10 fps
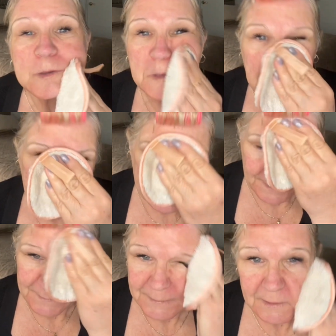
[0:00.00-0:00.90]
There you
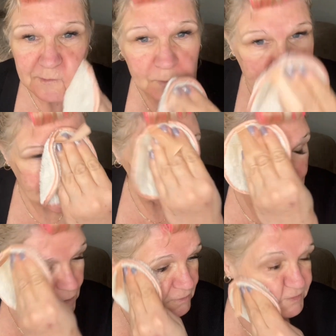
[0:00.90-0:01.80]
go. I've washed it
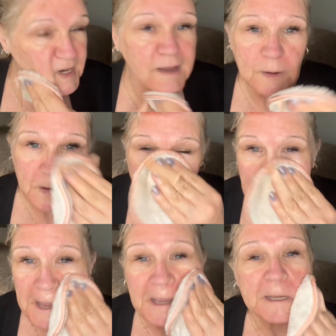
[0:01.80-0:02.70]
all off now
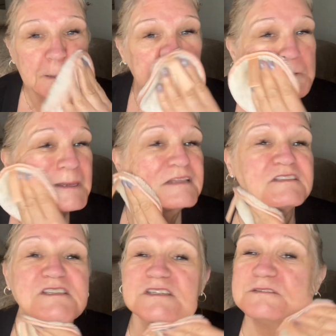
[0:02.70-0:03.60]
and
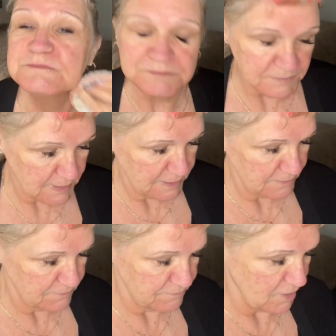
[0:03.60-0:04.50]
it's
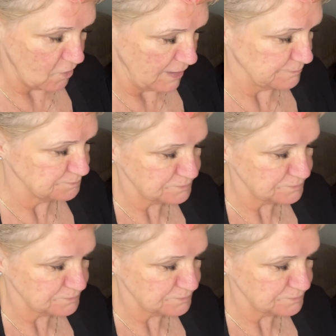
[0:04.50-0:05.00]
fine.